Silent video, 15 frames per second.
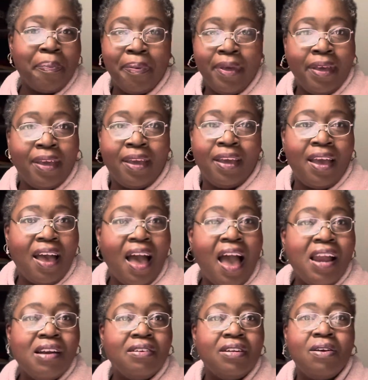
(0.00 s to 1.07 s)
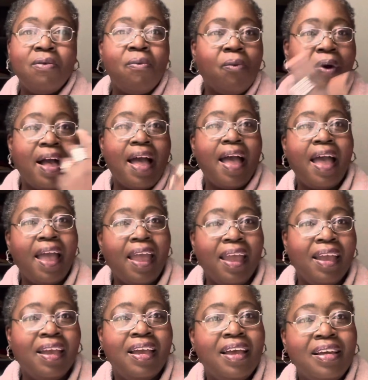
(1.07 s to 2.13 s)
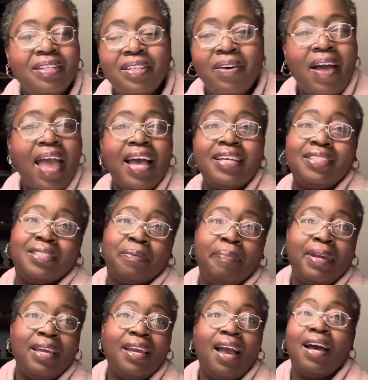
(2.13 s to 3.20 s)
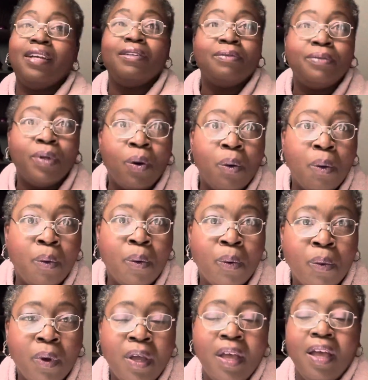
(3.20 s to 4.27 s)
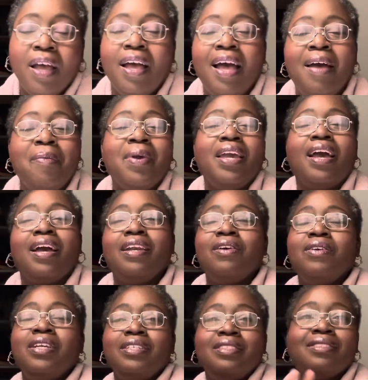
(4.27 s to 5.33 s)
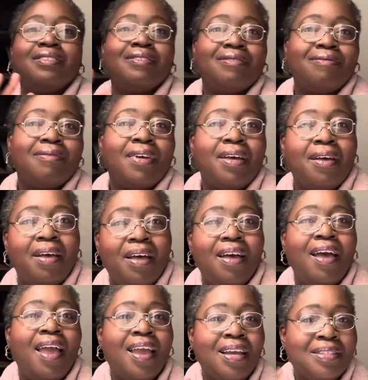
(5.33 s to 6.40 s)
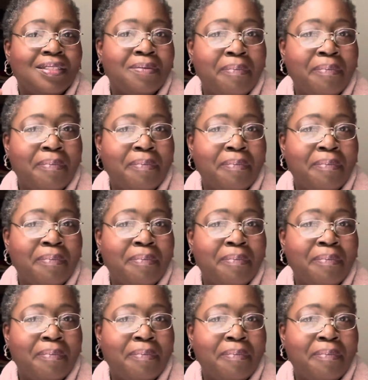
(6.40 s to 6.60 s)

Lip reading: Pitt. I don't know why. Don't ask me. I don't know. I mean, I know he's a handsome